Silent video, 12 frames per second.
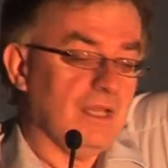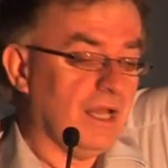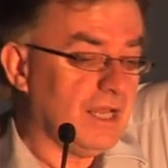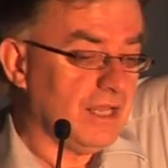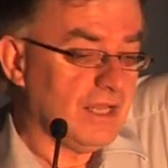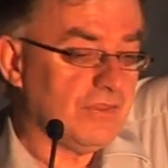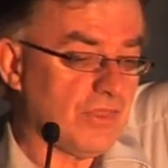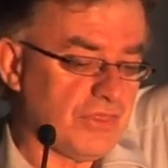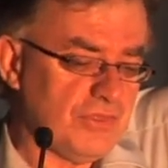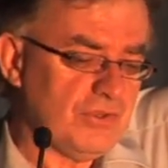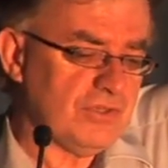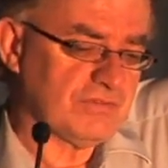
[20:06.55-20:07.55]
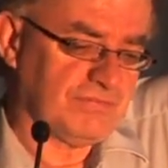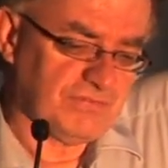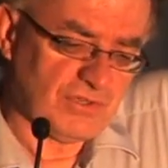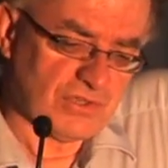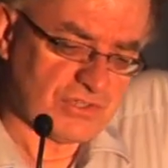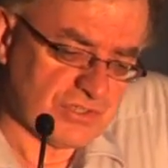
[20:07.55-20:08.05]
The third
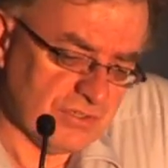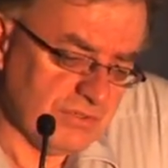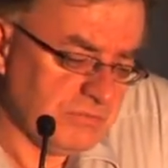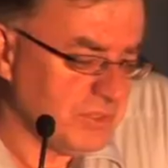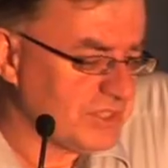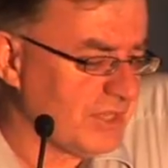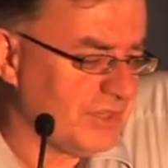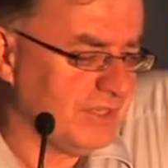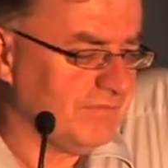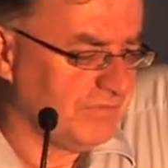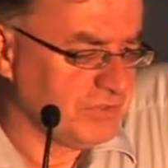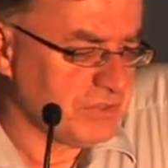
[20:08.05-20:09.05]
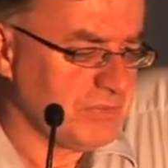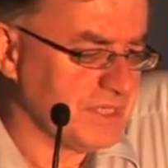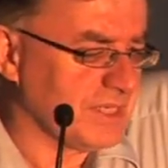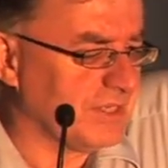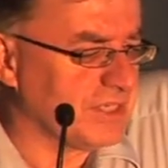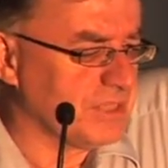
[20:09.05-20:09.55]
version, which I think in some
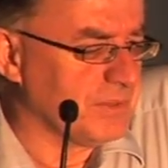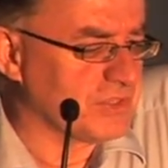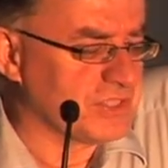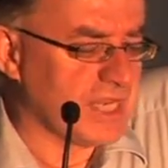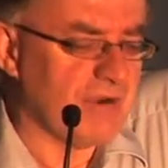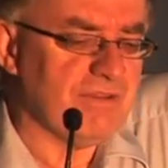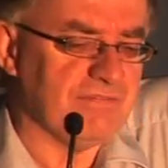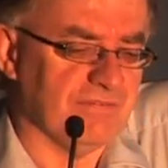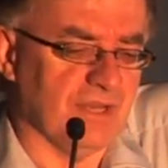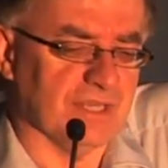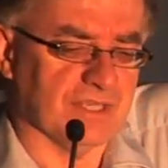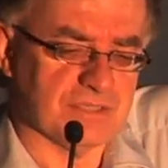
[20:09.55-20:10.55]
ways I think is the most terrifying,